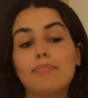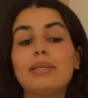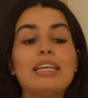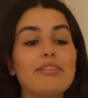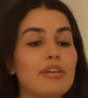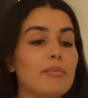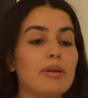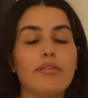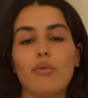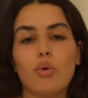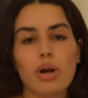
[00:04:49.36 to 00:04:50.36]
even
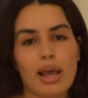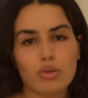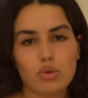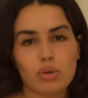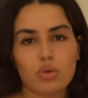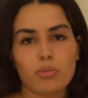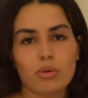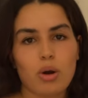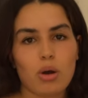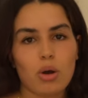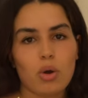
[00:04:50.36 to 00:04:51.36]
before entering to
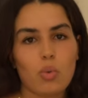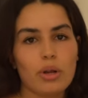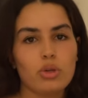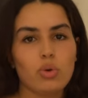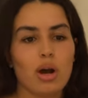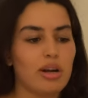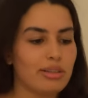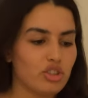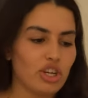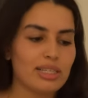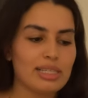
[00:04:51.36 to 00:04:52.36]
Morocco, when you are
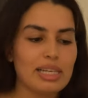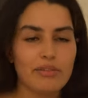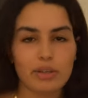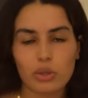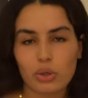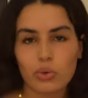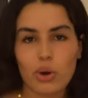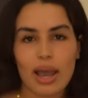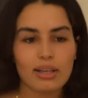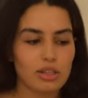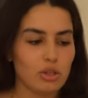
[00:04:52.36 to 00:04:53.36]
just leaving the
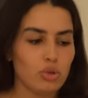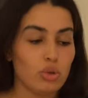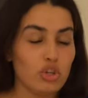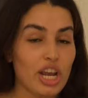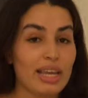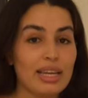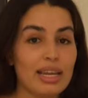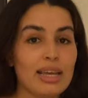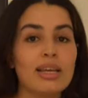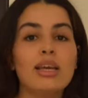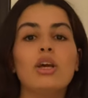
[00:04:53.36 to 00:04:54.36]
US and you're checking
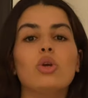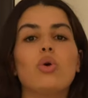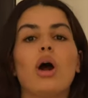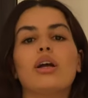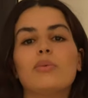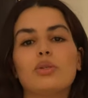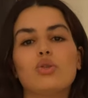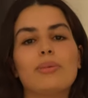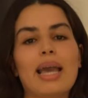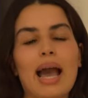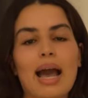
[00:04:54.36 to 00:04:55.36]
in, you are going
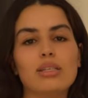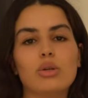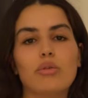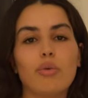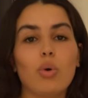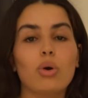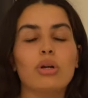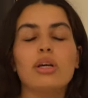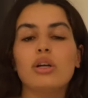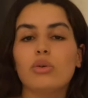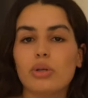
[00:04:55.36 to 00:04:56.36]
to be asked for
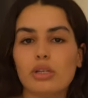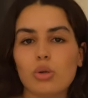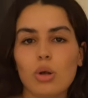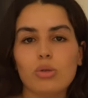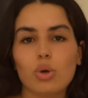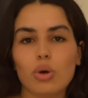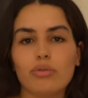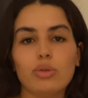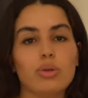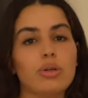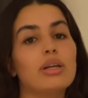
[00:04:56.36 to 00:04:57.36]
results of
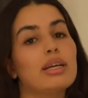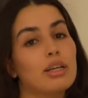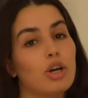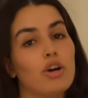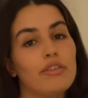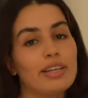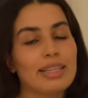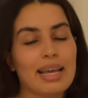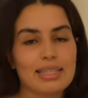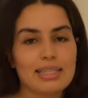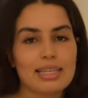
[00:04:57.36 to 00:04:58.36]
your
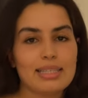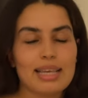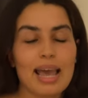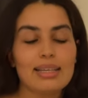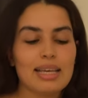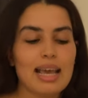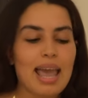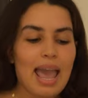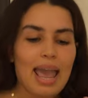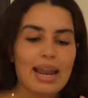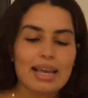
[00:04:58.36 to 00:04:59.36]
COVID-19 test,
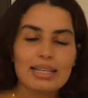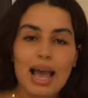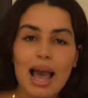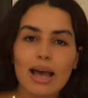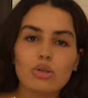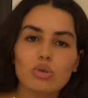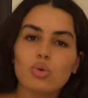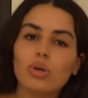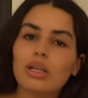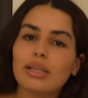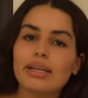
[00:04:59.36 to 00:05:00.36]
and it has
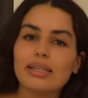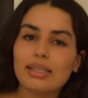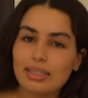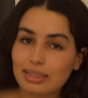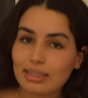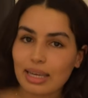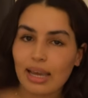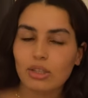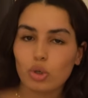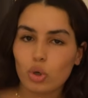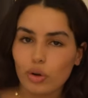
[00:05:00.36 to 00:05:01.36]
to clearly
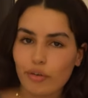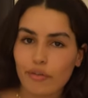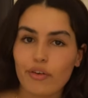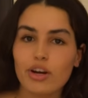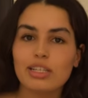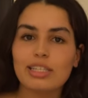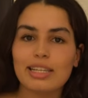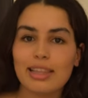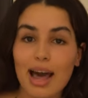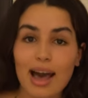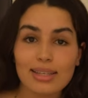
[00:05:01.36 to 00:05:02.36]
state your first
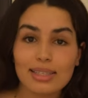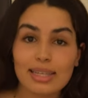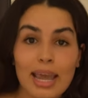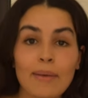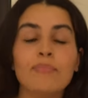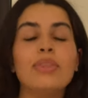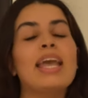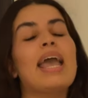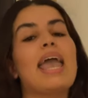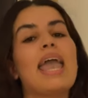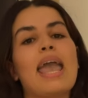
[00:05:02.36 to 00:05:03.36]
and last name
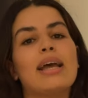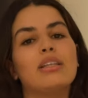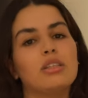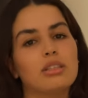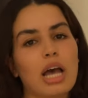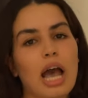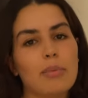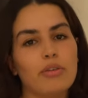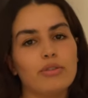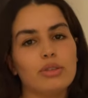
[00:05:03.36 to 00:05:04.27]
and the type of